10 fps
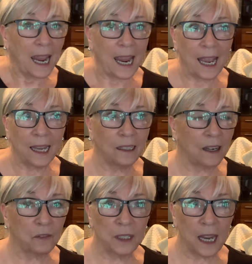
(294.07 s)
And
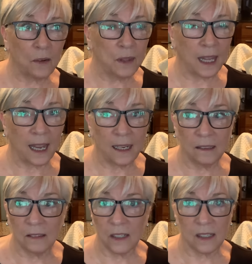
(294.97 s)
every now and
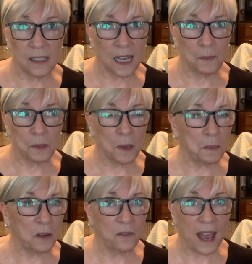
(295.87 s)
then, just the same as
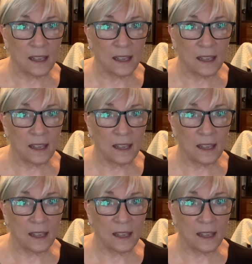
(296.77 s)
maybe a,